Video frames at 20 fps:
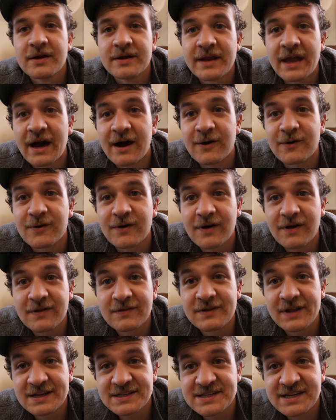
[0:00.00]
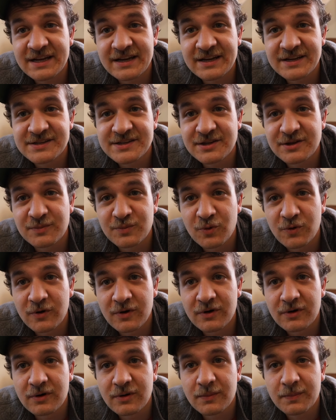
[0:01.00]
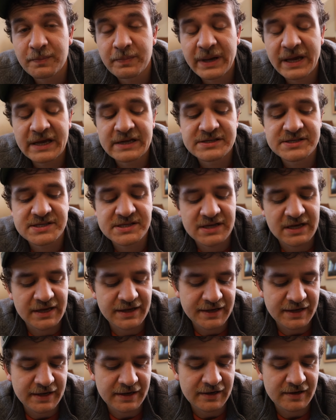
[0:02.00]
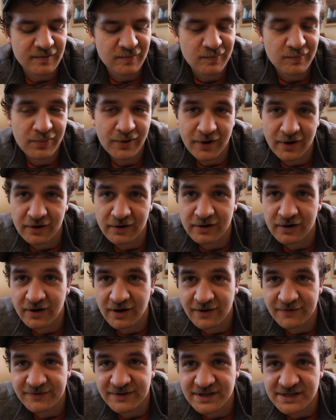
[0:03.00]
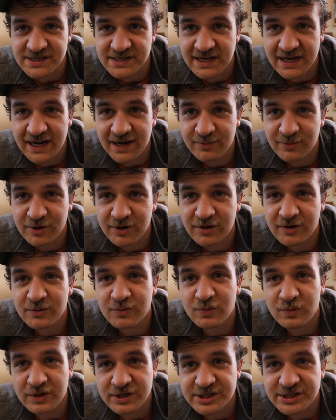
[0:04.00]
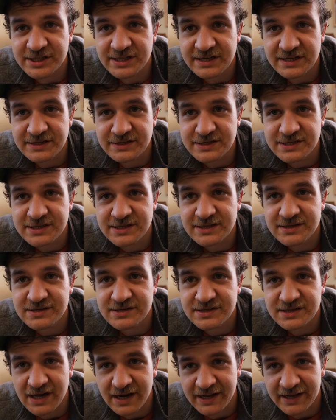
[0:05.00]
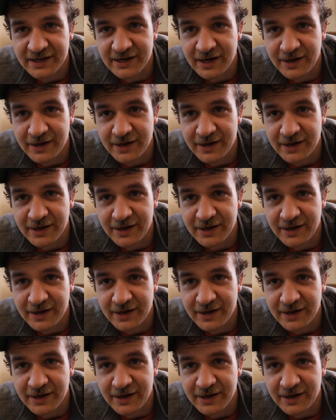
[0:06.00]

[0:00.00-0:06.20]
Now let's get into the more painstaking part of this camera, which is setting it